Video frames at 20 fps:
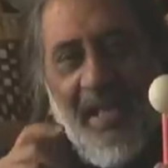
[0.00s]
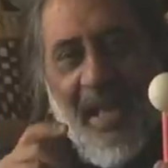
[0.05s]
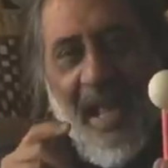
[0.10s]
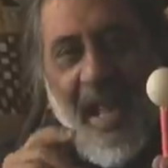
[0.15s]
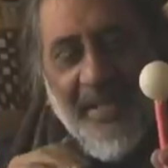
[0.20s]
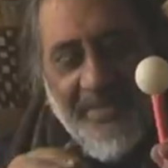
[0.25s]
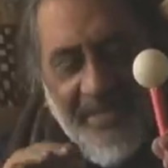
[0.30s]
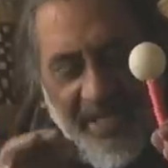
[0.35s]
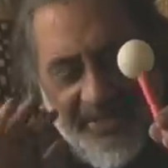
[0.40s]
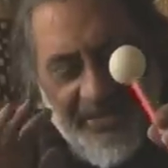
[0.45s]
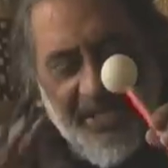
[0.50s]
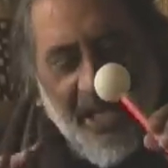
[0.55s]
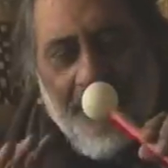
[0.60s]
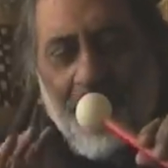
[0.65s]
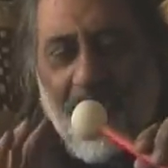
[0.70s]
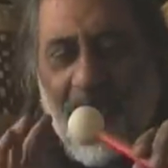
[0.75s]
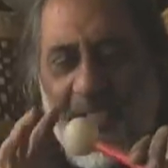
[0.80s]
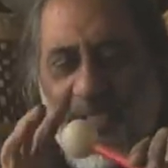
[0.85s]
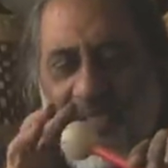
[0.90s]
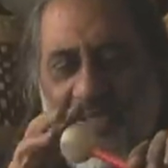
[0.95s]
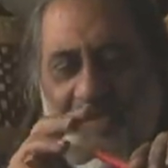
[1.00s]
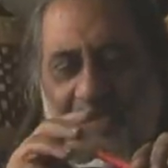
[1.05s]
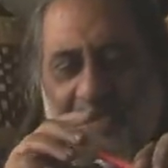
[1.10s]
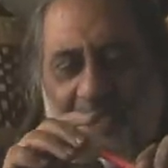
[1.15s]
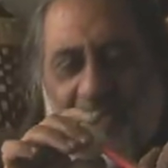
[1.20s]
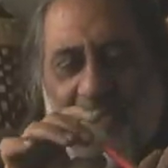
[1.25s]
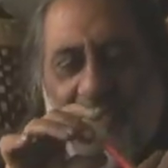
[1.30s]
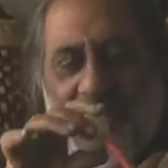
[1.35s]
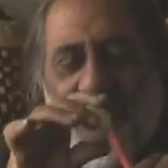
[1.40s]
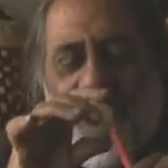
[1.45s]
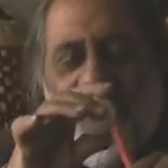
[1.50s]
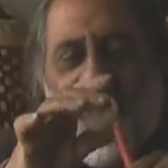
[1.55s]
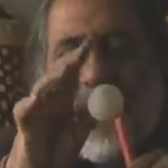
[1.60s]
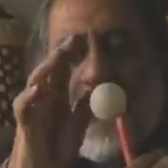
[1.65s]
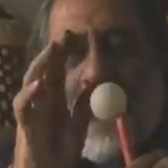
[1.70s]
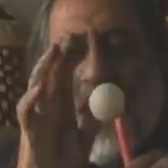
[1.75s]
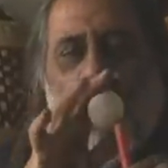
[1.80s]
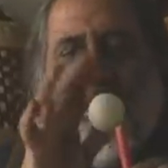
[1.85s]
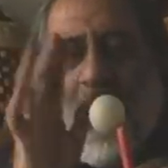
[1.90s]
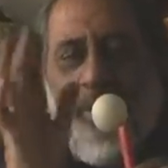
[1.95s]
And the example is
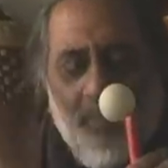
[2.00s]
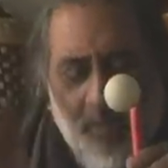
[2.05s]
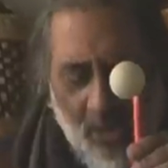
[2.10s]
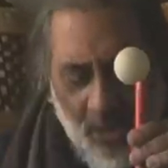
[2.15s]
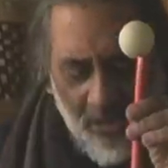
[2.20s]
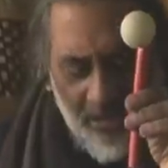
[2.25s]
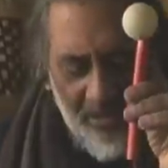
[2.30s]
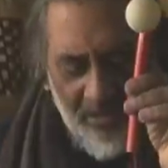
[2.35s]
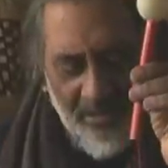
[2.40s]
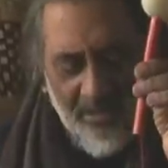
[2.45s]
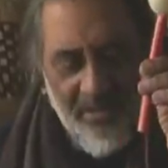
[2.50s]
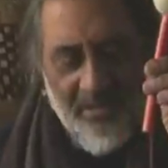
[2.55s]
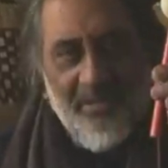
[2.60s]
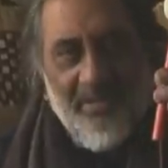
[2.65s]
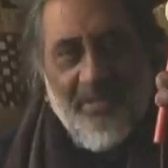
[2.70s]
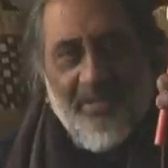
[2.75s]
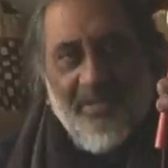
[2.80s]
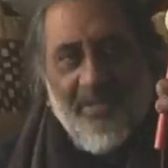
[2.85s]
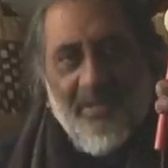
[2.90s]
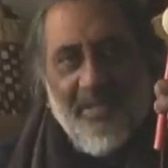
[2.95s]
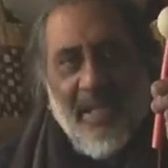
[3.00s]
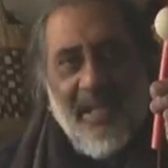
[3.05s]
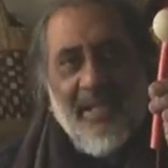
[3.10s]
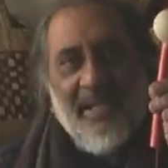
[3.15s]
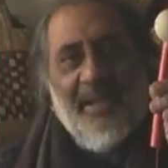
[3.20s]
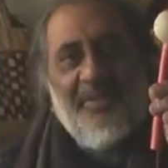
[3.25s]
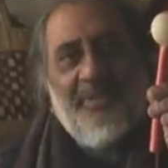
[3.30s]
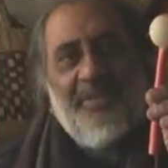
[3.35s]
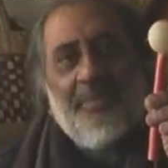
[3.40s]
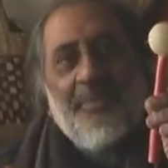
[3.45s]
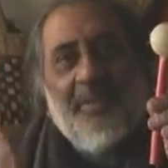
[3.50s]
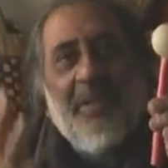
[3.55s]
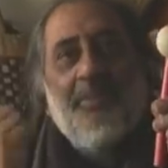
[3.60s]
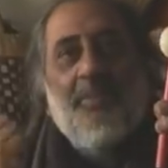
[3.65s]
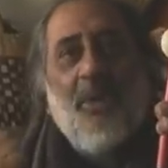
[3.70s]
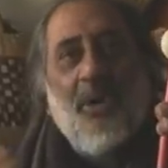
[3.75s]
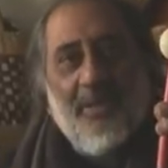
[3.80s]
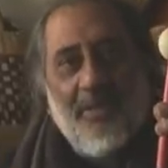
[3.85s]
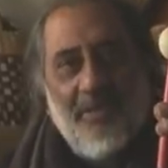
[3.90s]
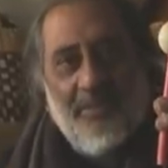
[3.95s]
small ball can lift big
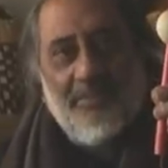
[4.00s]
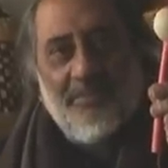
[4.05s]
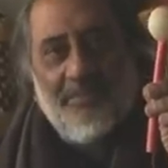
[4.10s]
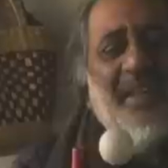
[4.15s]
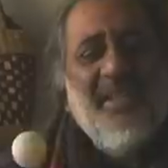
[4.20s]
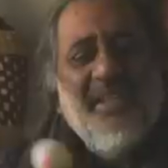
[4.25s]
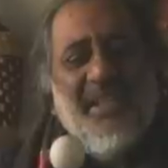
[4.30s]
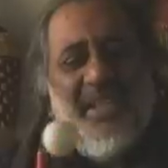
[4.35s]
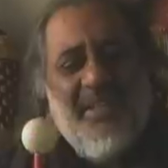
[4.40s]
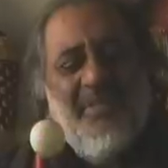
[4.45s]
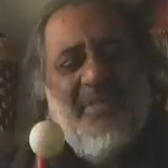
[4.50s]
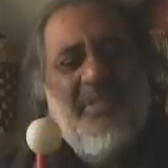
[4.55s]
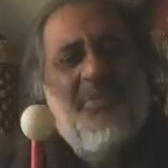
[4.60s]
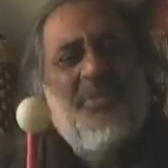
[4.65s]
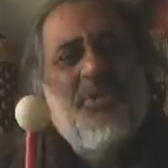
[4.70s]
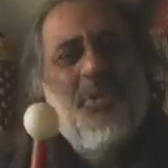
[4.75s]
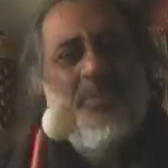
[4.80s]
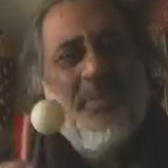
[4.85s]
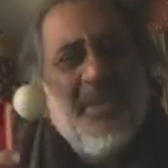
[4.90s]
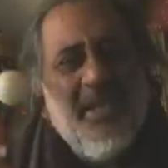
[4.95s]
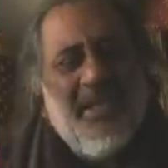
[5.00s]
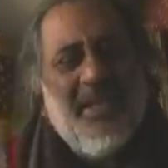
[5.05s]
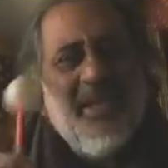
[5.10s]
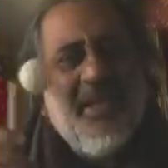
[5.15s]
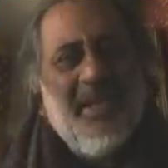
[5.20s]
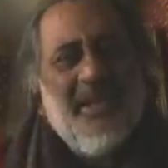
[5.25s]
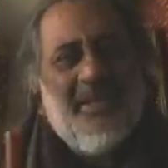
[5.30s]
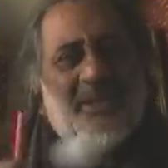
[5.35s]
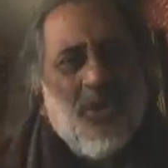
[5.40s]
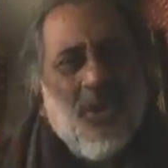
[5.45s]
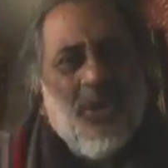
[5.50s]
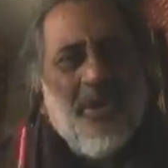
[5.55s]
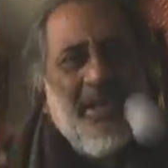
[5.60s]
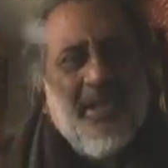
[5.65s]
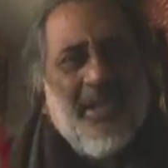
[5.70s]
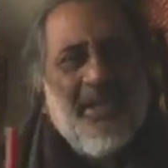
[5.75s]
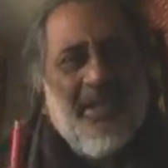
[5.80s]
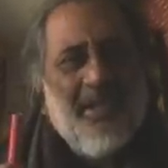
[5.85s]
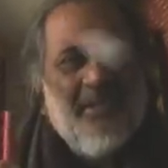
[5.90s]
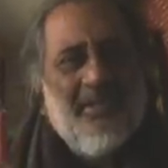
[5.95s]
ball. Even if you make a
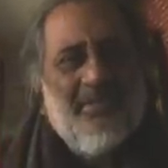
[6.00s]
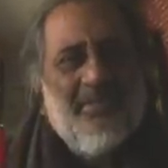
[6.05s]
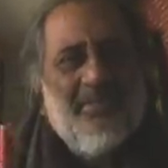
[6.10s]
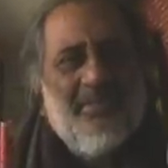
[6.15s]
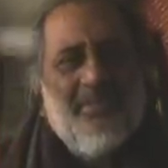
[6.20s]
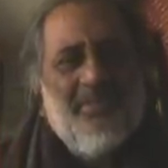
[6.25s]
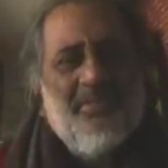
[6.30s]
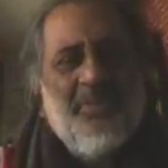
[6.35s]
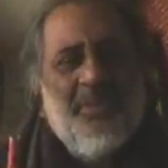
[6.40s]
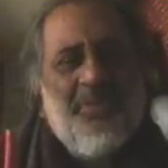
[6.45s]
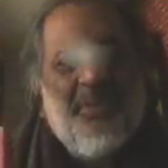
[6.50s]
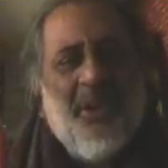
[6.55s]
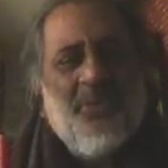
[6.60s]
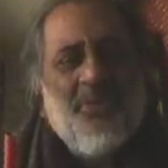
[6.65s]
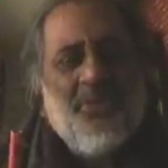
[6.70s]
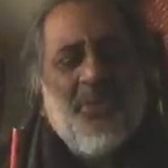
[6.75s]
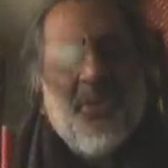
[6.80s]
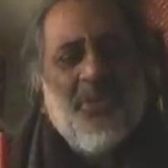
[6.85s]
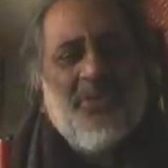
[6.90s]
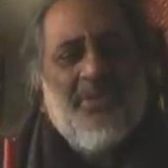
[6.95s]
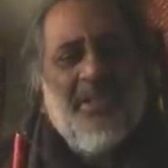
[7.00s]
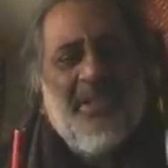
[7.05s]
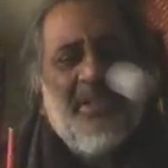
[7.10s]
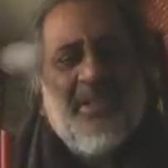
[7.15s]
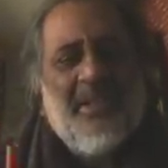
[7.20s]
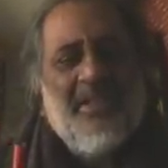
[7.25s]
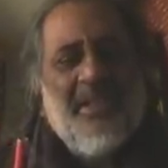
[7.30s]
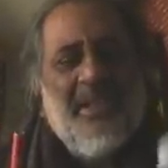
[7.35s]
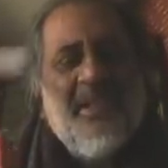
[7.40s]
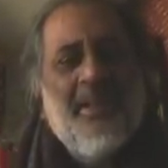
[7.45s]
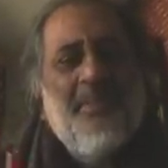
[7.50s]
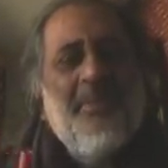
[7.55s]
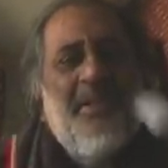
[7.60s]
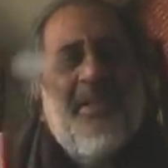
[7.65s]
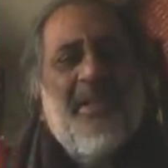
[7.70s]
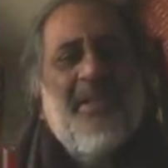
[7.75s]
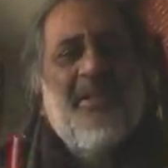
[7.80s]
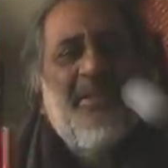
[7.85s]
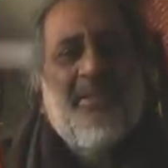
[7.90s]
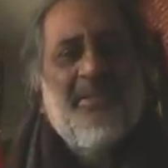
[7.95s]
toy, we found out it has a
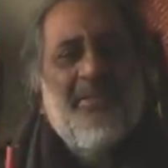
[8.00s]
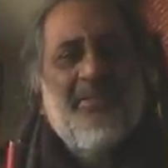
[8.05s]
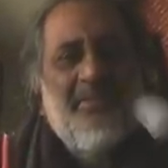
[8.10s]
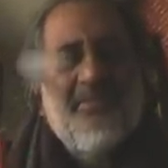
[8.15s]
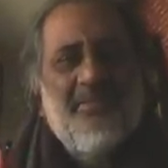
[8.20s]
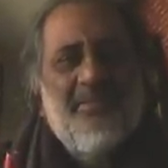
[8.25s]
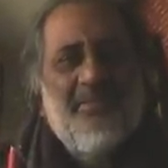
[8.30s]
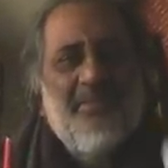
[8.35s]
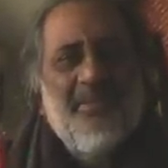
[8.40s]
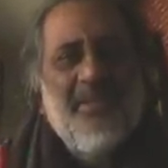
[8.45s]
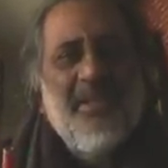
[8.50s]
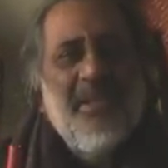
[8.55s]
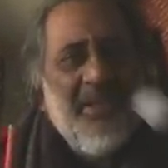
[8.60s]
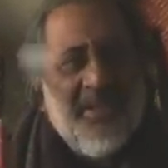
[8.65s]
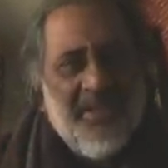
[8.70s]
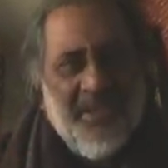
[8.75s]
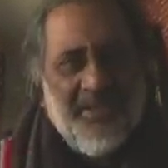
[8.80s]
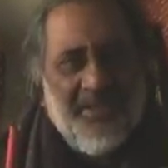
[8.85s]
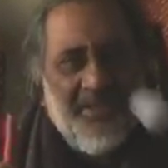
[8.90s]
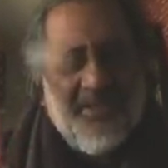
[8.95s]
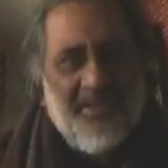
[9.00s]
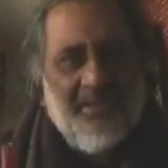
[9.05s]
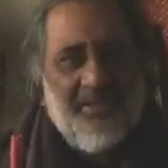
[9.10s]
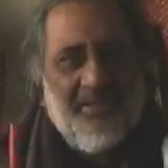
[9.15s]
limited interest.